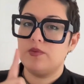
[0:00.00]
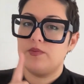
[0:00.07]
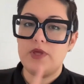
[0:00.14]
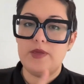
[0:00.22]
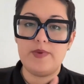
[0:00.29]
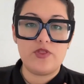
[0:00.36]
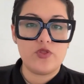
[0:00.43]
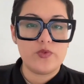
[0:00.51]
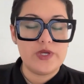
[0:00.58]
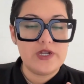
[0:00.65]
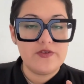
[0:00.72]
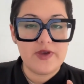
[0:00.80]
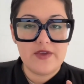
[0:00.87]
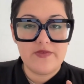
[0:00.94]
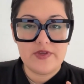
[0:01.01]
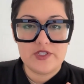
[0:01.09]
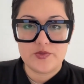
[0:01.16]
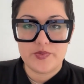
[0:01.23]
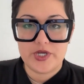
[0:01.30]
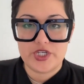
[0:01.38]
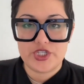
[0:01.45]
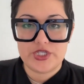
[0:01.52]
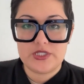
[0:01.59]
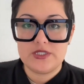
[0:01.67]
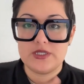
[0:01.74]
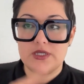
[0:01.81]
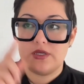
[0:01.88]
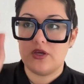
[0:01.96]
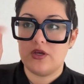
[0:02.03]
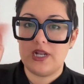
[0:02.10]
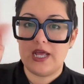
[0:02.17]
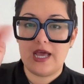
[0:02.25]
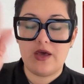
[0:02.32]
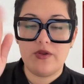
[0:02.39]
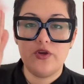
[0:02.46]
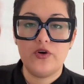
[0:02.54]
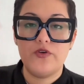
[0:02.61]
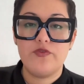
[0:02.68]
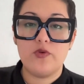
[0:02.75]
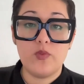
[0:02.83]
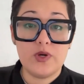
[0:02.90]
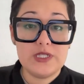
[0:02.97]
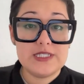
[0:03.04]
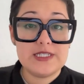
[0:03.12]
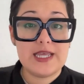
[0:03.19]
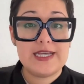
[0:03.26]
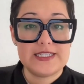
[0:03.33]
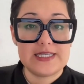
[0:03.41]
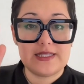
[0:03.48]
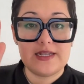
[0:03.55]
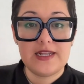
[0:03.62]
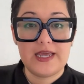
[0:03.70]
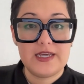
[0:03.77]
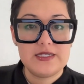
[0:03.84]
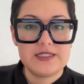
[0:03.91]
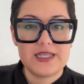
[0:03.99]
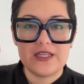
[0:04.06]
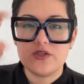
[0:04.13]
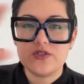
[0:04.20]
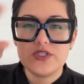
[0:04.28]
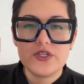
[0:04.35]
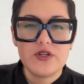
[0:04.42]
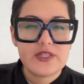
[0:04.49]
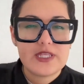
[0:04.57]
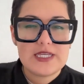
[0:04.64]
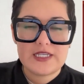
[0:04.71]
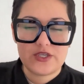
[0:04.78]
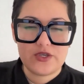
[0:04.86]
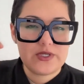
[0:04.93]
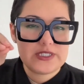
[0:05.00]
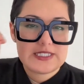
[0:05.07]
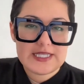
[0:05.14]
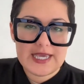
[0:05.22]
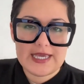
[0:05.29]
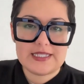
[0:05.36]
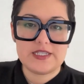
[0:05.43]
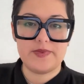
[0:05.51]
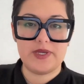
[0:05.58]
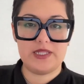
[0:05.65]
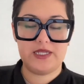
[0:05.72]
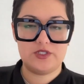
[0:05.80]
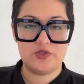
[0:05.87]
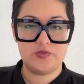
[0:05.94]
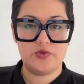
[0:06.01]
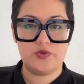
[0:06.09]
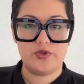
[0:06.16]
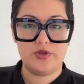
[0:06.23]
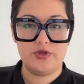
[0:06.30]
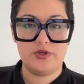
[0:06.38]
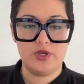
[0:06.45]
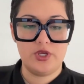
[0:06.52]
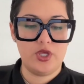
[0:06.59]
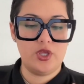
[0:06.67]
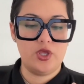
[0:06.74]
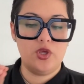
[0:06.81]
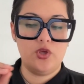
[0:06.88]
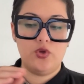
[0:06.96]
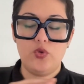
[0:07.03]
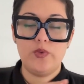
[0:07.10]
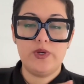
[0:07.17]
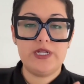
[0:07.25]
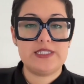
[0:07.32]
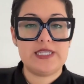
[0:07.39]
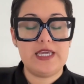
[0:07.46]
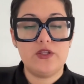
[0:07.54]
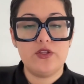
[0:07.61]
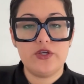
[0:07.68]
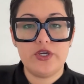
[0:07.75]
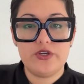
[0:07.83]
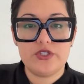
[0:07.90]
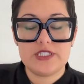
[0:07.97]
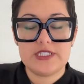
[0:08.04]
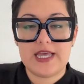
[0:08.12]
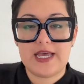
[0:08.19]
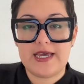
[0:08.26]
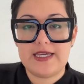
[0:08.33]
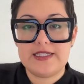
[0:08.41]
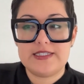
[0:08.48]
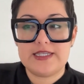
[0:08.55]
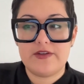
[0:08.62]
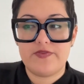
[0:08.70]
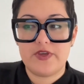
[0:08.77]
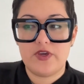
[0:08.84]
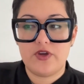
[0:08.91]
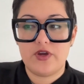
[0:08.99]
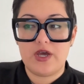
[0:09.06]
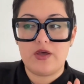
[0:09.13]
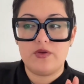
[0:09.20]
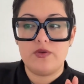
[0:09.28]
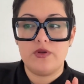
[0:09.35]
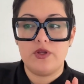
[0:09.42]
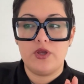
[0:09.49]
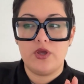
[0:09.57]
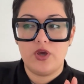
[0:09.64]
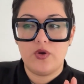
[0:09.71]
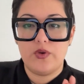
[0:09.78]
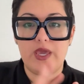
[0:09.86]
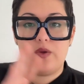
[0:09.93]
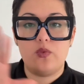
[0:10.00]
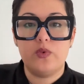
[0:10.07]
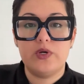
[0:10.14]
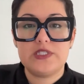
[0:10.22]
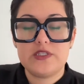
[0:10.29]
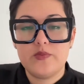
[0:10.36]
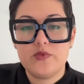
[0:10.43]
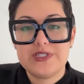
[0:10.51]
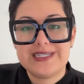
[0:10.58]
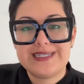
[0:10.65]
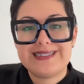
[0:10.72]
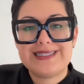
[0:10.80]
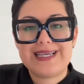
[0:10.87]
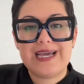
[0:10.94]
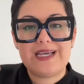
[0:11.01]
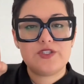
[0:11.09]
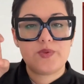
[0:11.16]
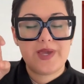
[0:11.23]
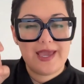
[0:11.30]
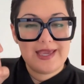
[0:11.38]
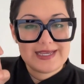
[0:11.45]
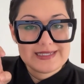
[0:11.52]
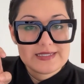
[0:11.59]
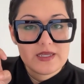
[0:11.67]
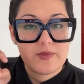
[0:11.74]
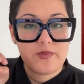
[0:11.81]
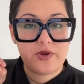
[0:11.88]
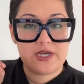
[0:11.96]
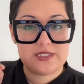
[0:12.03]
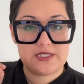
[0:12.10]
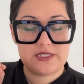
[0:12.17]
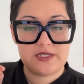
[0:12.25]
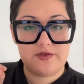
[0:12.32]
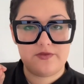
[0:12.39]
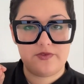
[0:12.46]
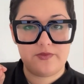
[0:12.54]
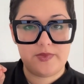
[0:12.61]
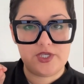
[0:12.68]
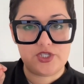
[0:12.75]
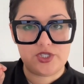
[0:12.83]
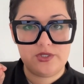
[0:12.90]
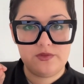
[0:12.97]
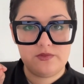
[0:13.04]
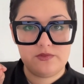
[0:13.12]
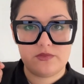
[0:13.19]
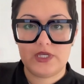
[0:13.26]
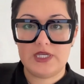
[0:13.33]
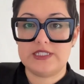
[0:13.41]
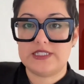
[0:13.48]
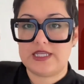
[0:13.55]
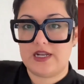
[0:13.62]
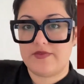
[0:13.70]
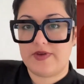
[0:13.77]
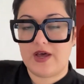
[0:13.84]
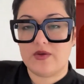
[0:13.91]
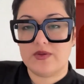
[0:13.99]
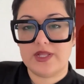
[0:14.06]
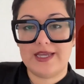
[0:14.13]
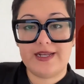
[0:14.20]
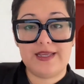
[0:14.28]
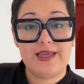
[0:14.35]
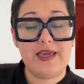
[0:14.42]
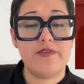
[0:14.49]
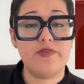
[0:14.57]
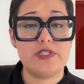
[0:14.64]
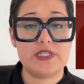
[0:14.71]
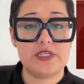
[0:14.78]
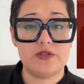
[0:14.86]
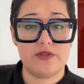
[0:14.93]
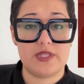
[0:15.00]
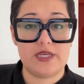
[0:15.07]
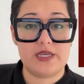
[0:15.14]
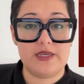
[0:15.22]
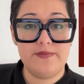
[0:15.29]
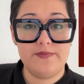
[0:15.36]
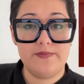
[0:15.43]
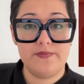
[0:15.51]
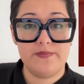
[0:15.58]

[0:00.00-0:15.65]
maybe 3 to 5 expressions on how to go from one slide to the next, like those little things that you can say to make that smoother. You want to take a look at your slides and figure out, okay, what's the most concise way I can summarize this information instead of outlining every single thing?